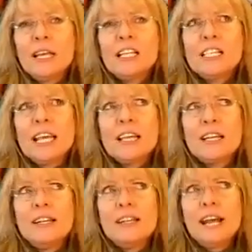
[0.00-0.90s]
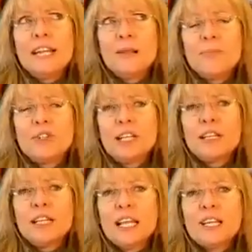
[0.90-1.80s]
It's like a
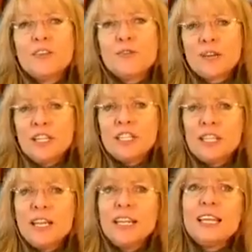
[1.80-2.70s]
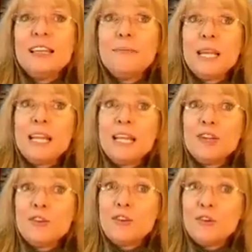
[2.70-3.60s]
90% increase in meeting
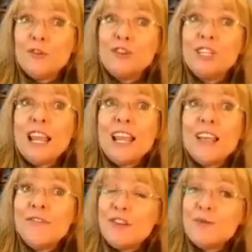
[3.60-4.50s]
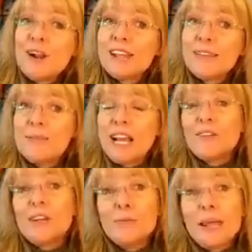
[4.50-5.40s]
your goals if you write them
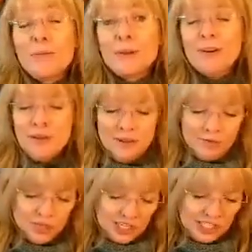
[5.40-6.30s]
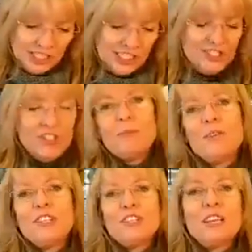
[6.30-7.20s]
down on paper, which is, Jim
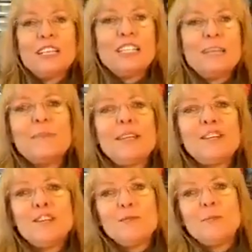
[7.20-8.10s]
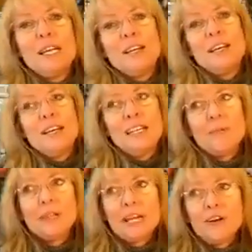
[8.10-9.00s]
always tries to get me to do my
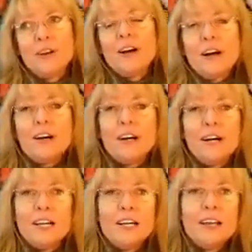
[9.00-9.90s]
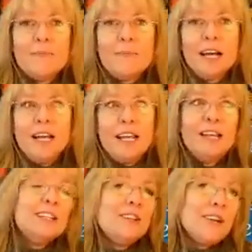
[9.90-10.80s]
day planner on my
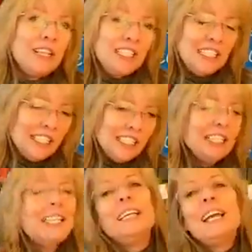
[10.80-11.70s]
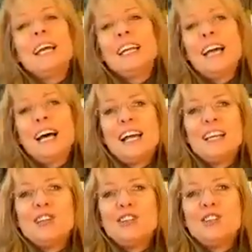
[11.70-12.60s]
devices, and
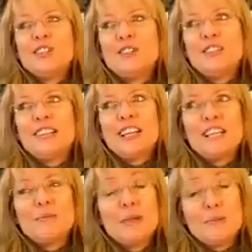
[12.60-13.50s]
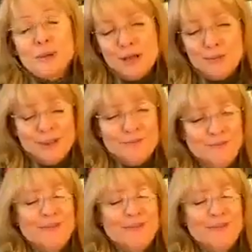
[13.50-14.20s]
I still like the paper copy.